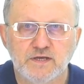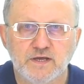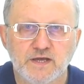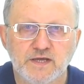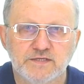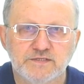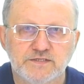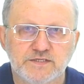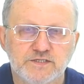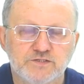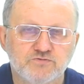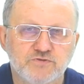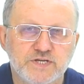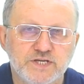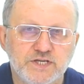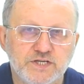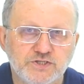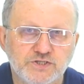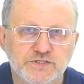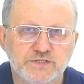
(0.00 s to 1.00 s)
and it
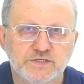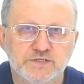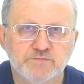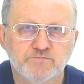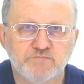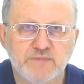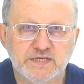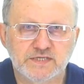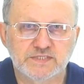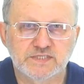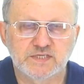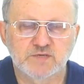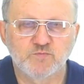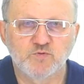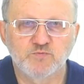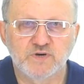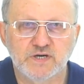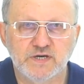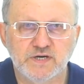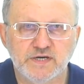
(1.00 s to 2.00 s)
reaches a
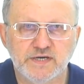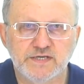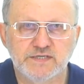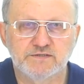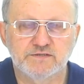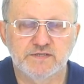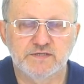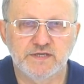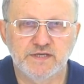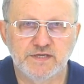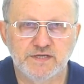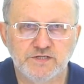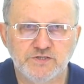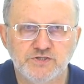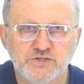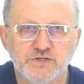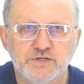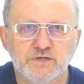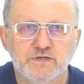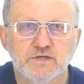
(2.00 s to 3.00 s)
maximum height
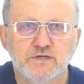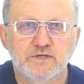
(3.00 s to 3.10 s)
h,